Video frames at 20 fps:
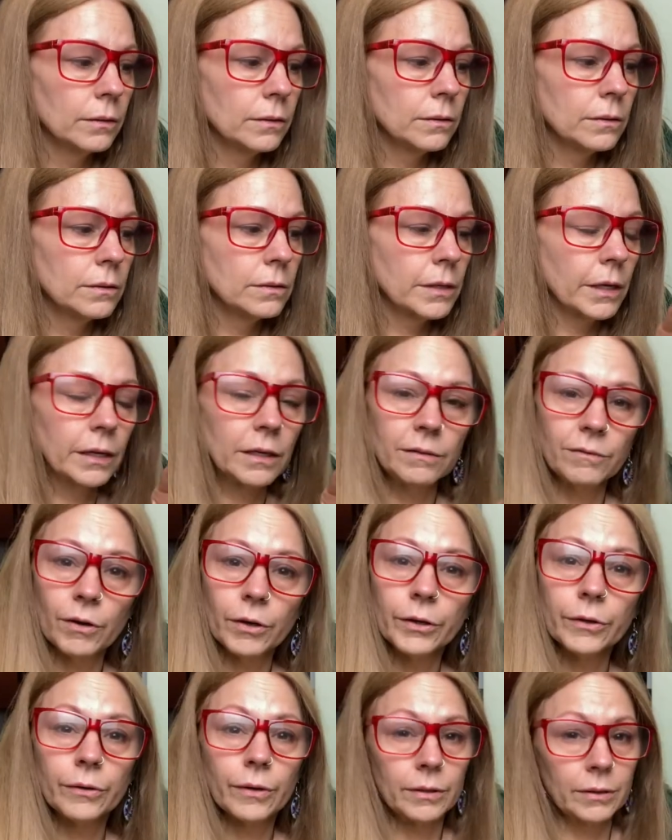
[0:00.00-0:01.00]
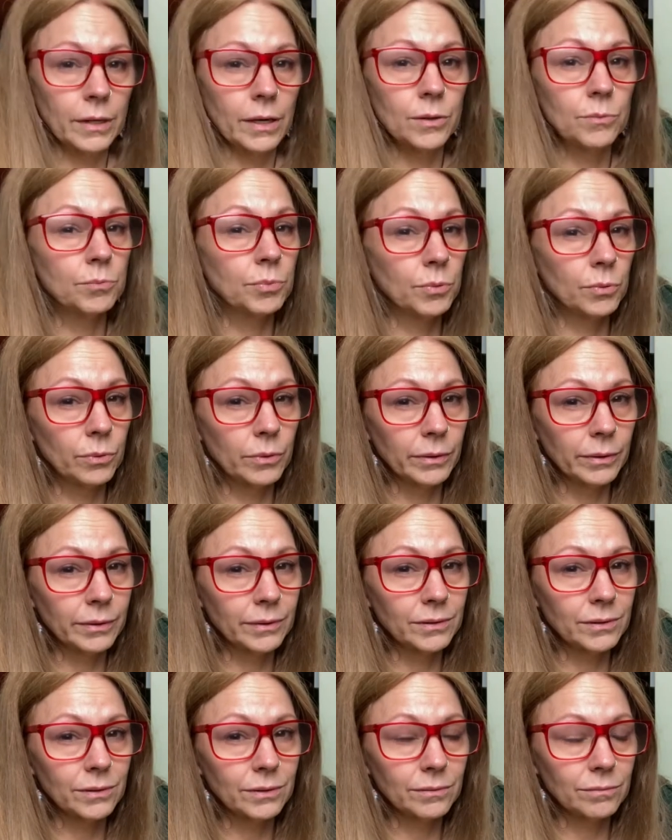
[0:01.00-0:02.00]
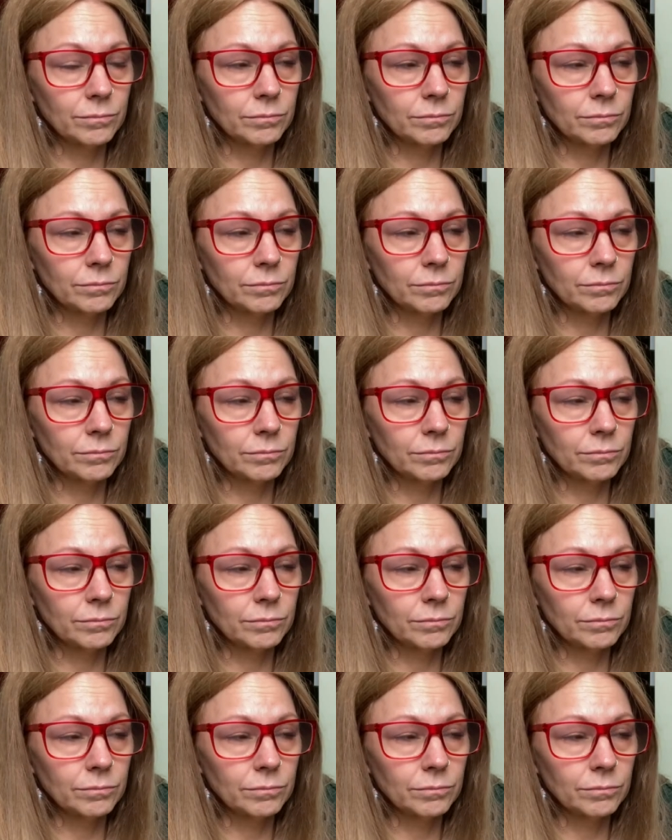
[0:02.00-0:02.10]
Second of all, you're not that important.